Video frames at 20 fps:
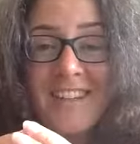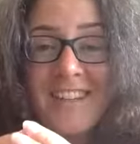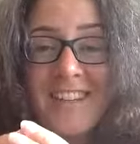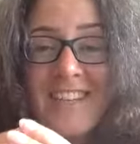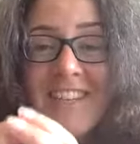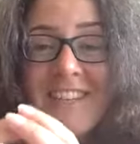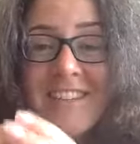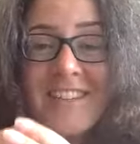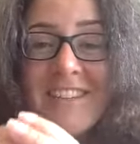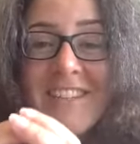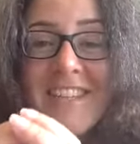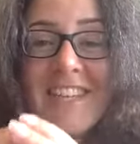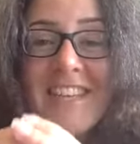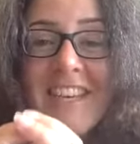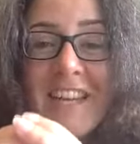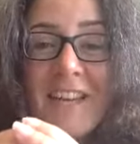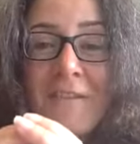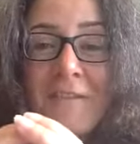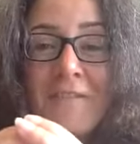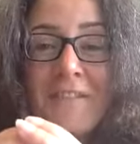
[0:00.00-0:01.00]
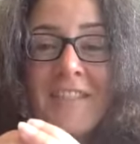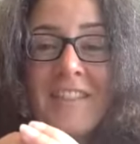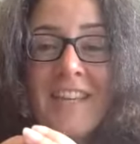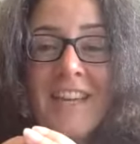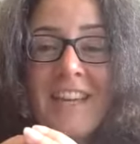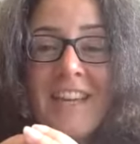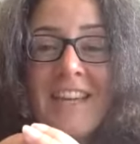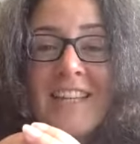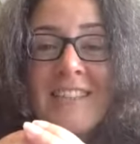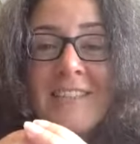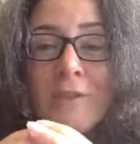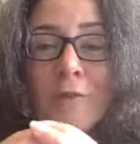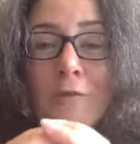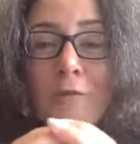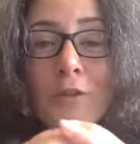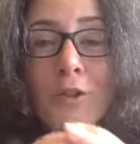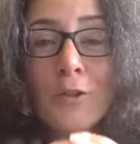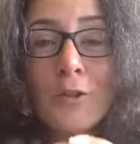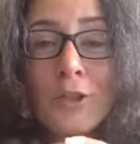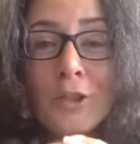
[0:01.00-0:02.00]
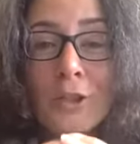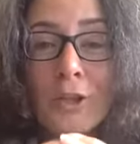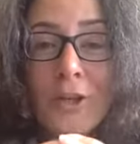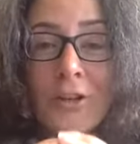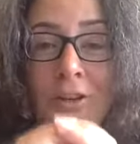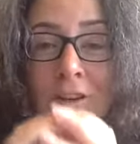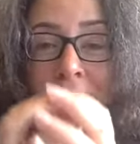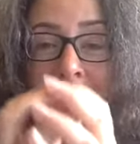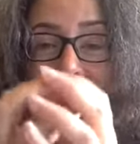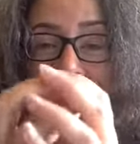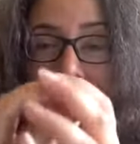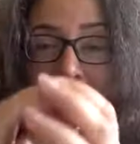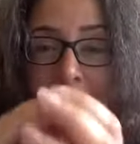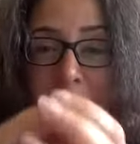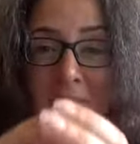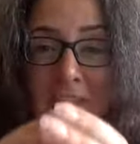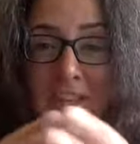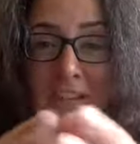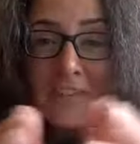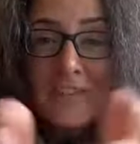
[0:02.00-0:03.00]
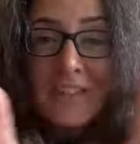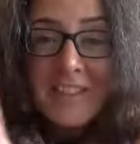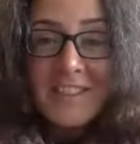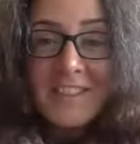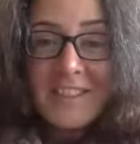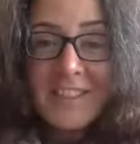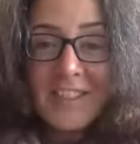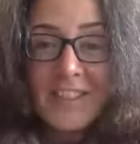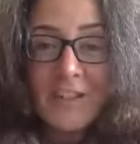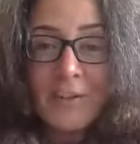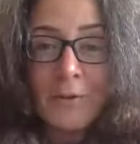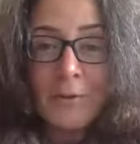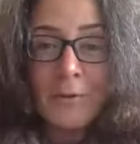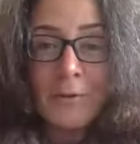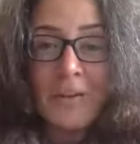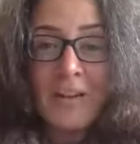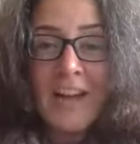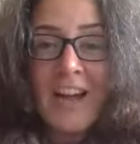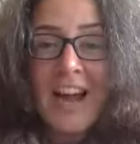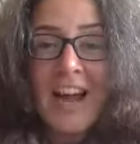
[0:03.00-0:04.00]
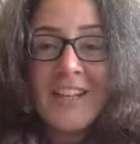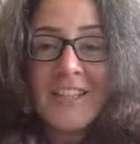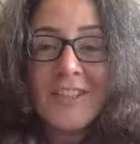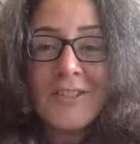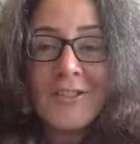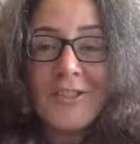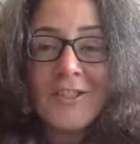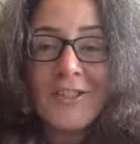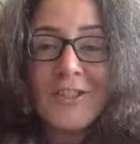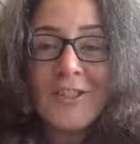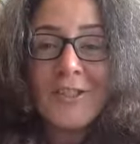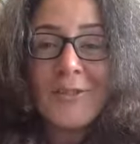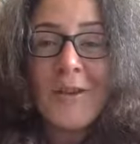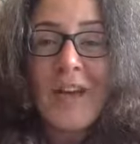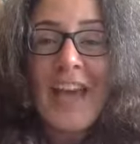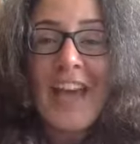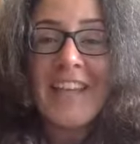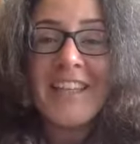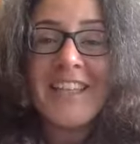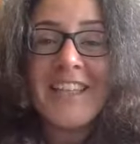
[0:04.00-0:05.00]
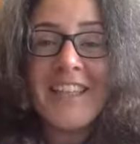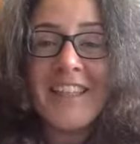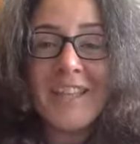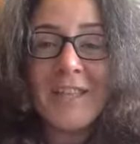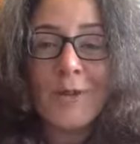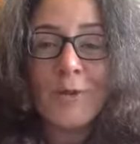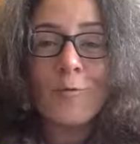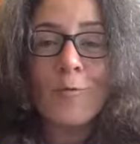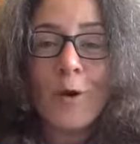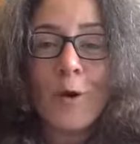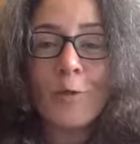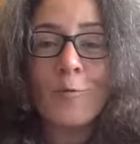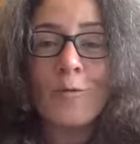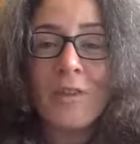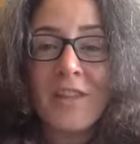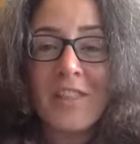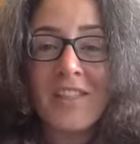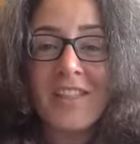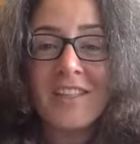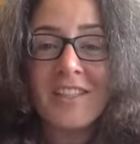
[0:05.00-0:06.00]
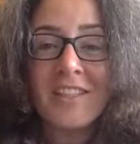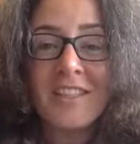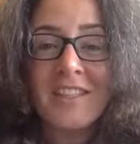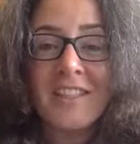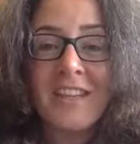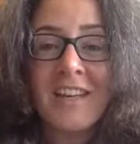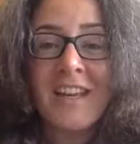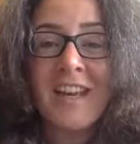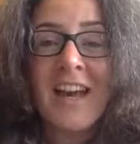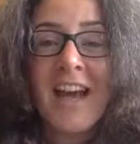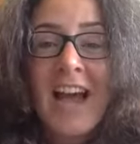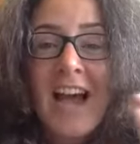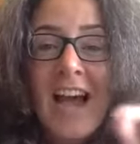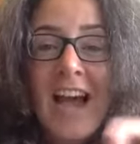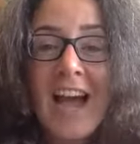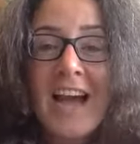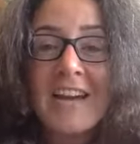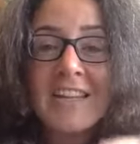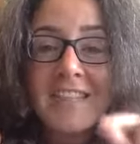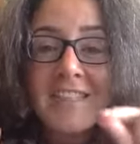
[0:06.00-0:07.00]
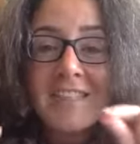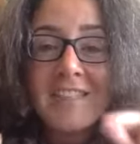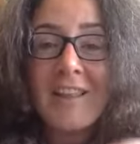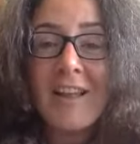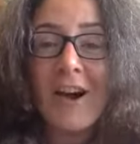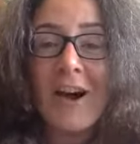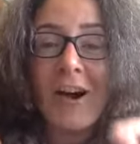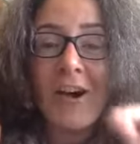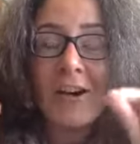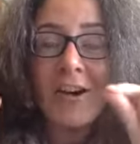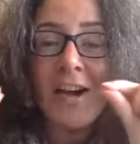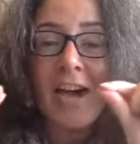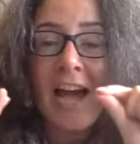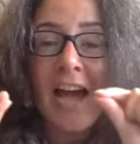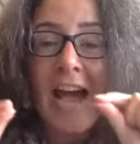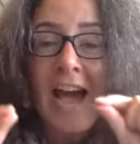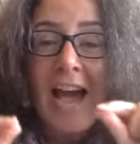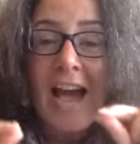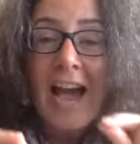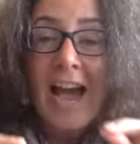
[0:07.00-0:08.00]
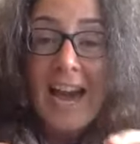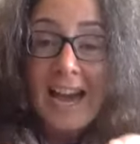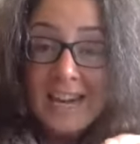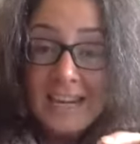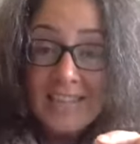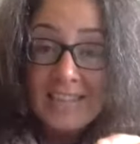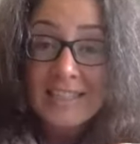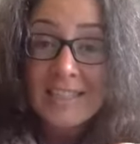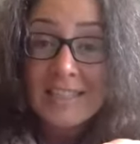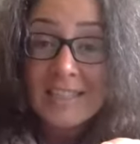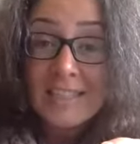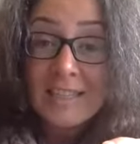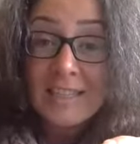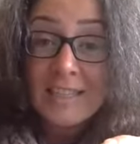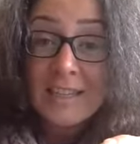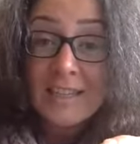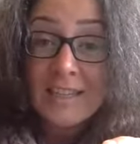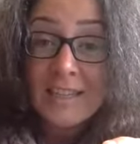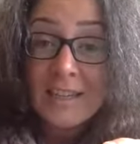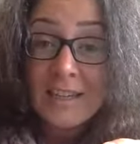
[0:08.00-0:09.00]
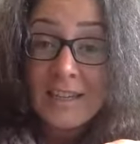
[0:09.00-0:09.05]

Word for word: Here's a gift. It's your future, and I'm giving it to you, and you can do anything you want with it as long as,